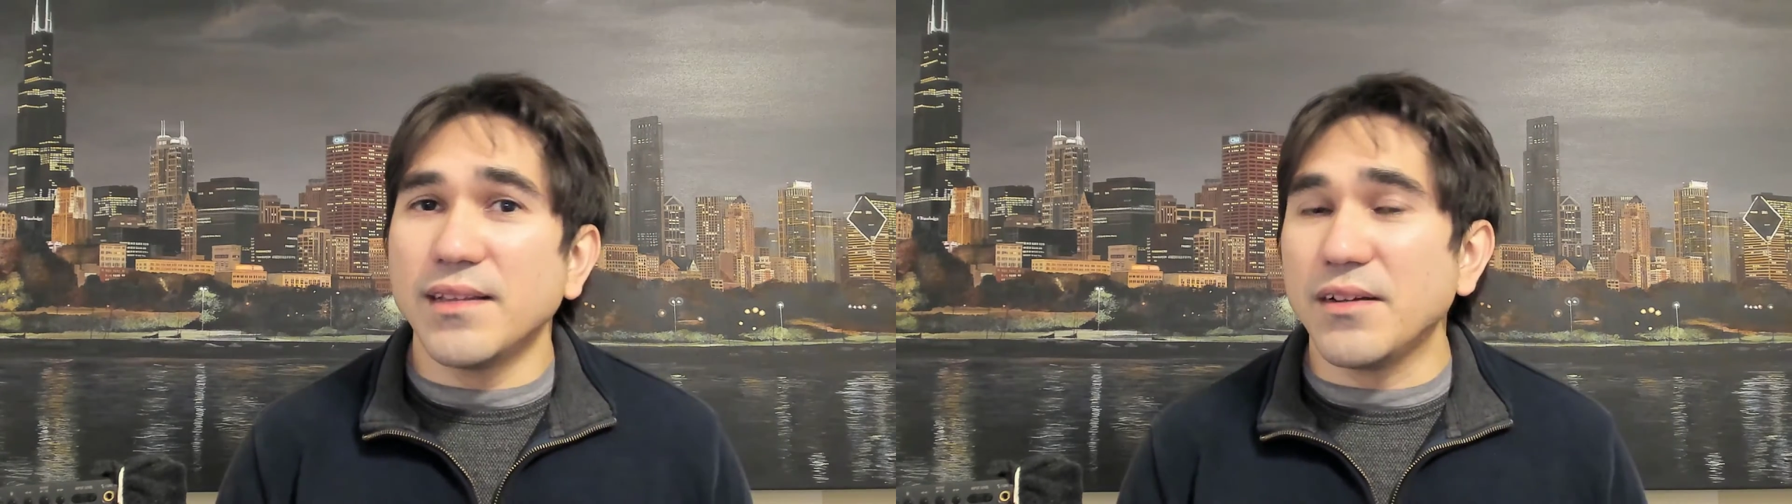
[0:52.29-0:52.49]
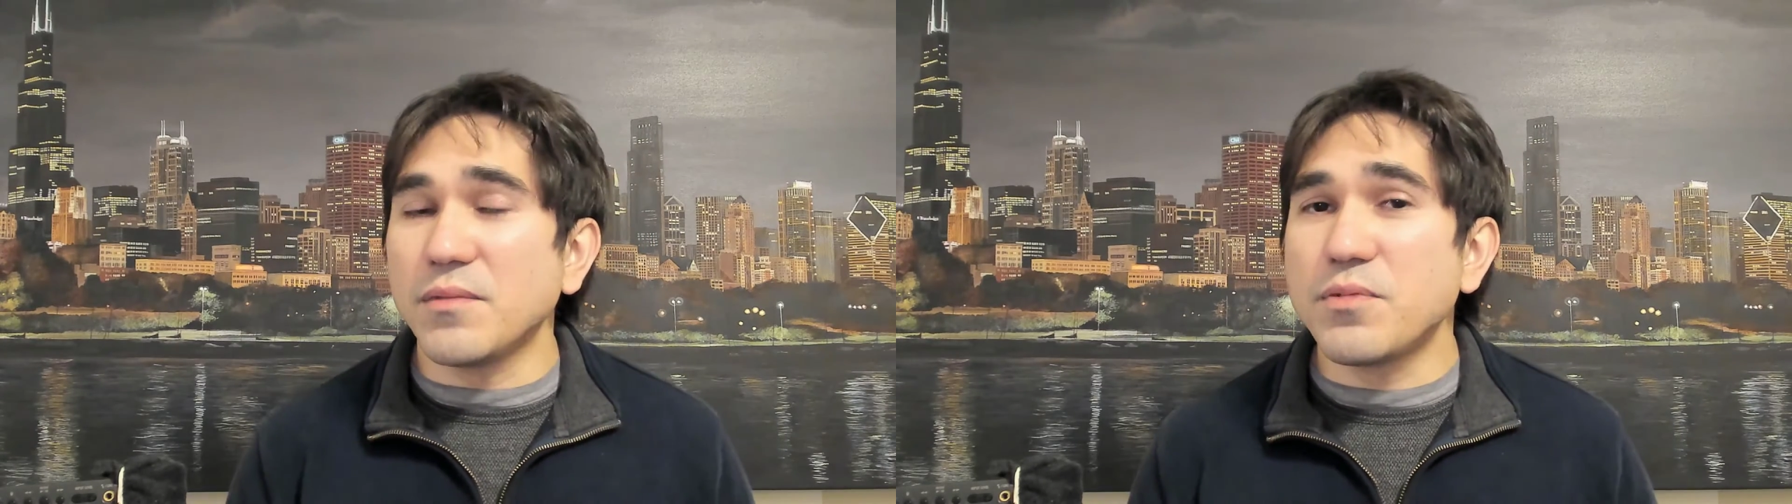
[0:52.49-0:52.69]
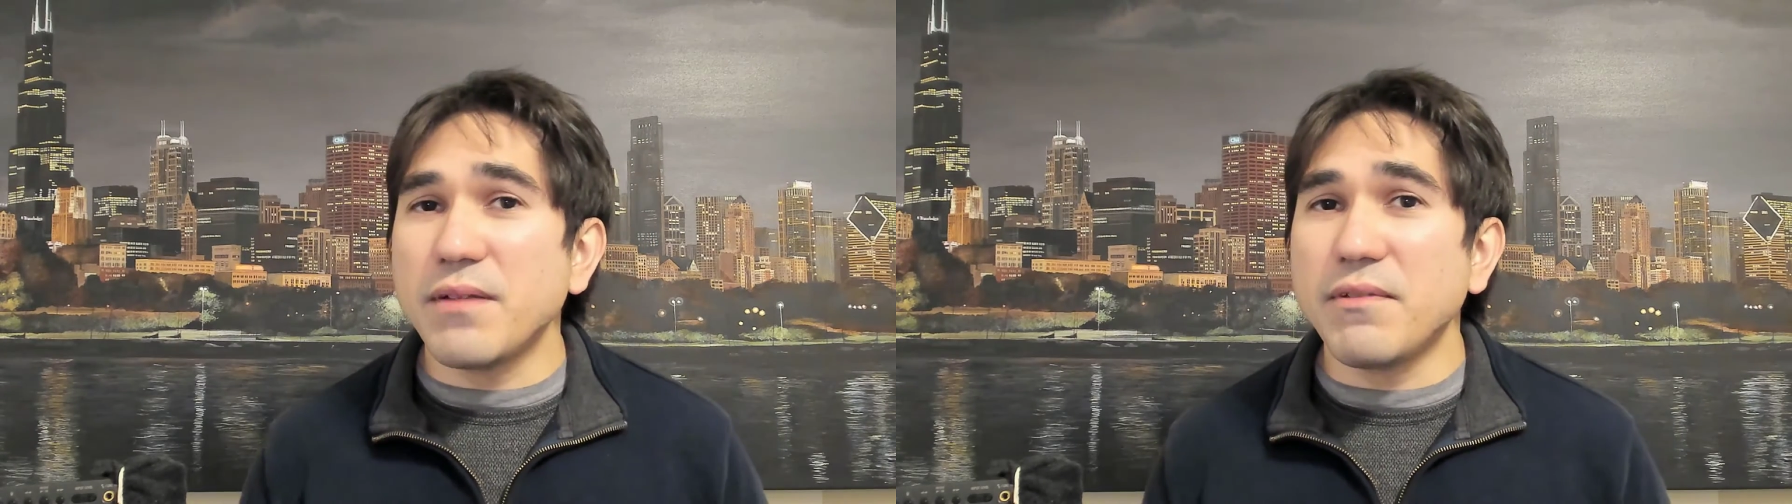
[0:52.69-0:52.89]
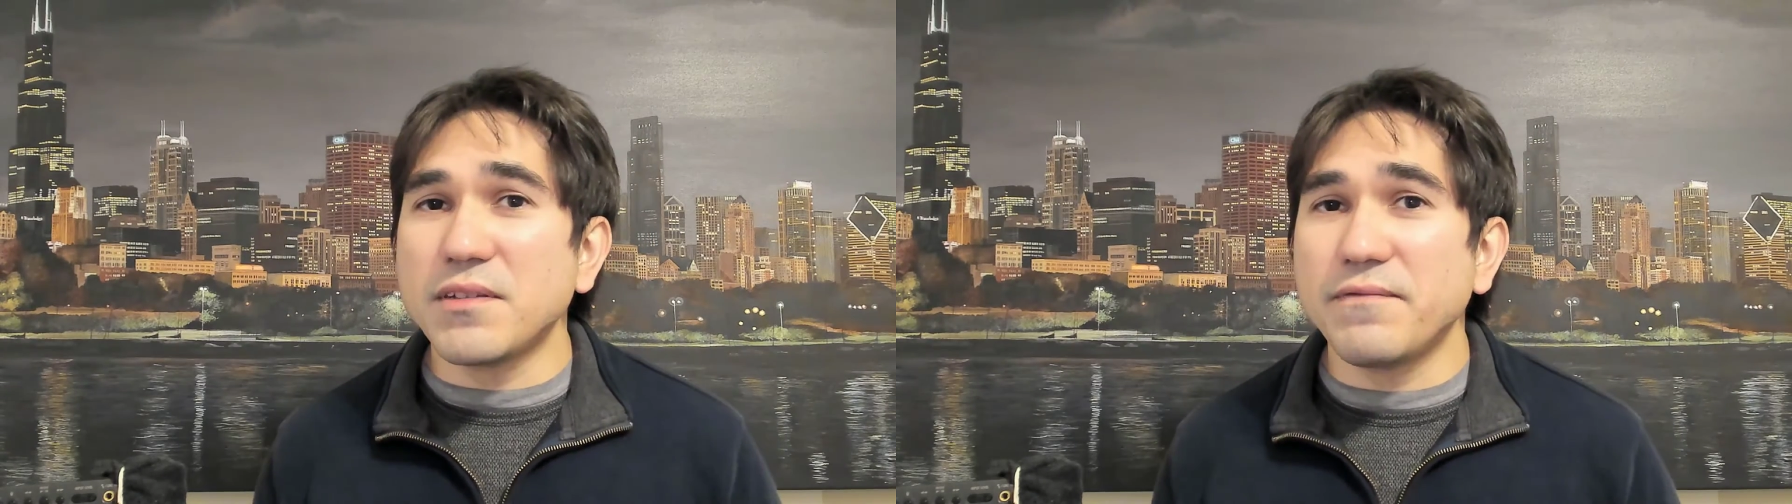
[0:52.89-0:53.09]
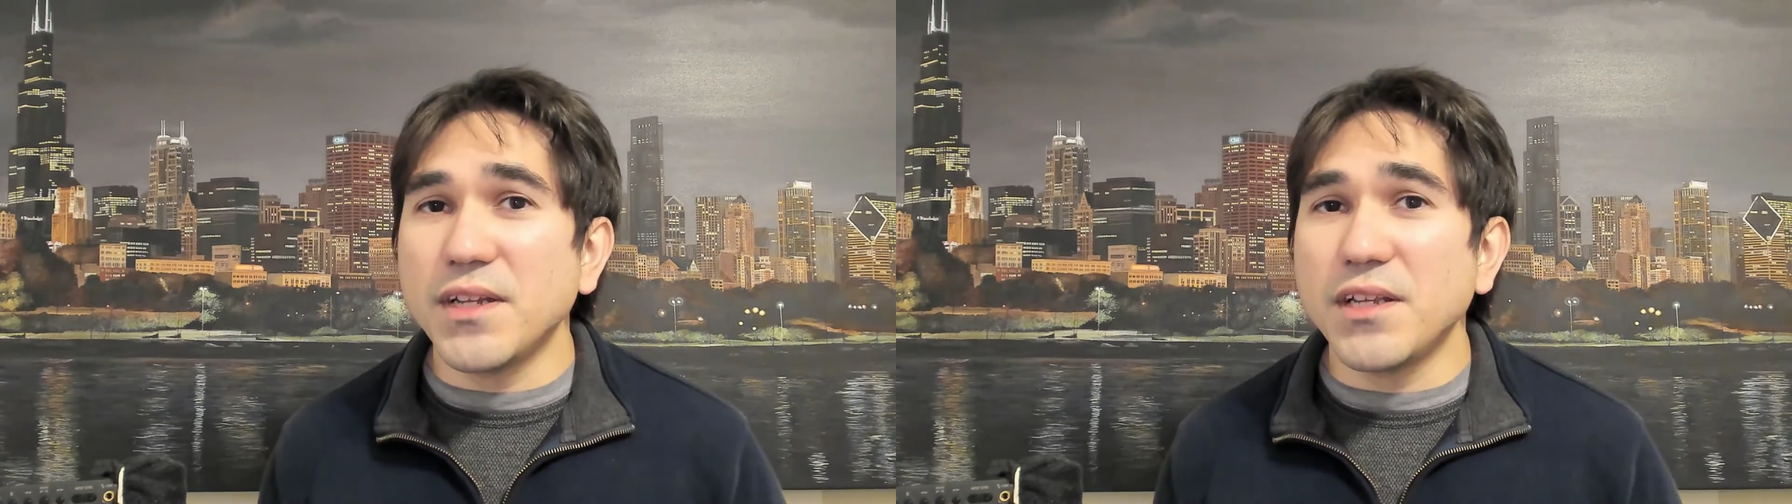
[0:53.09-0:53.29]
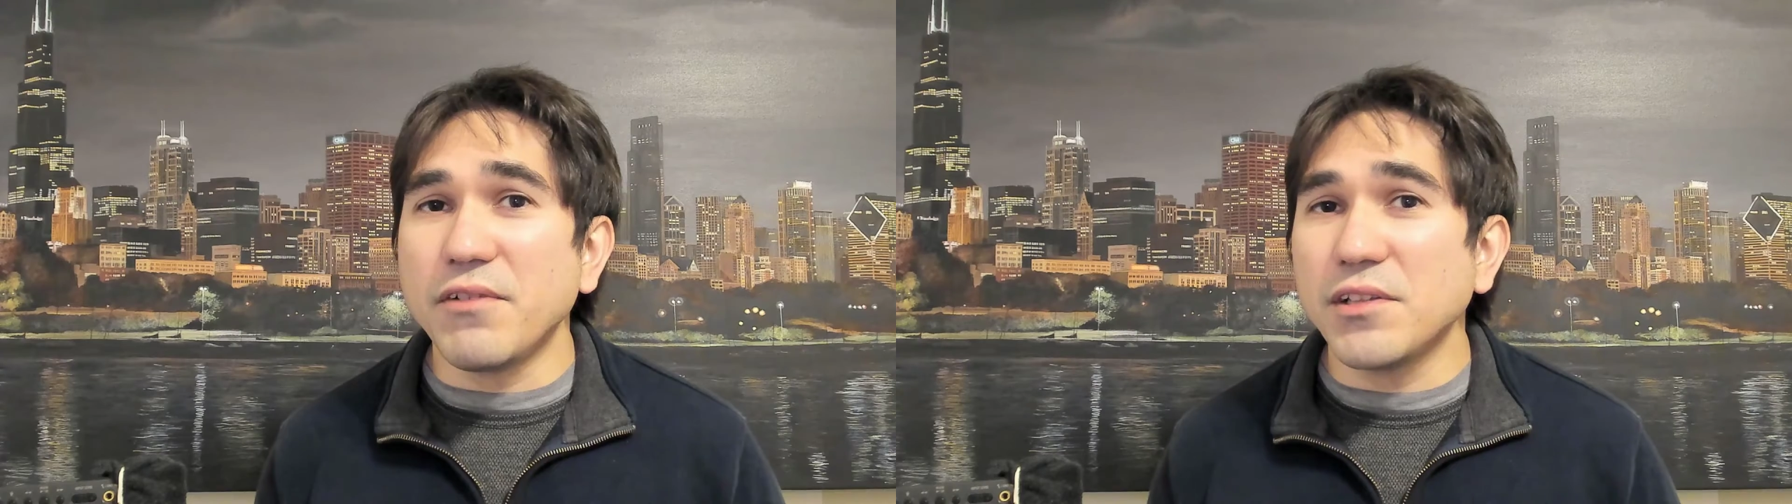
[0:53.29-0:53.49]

Now, in a previous video,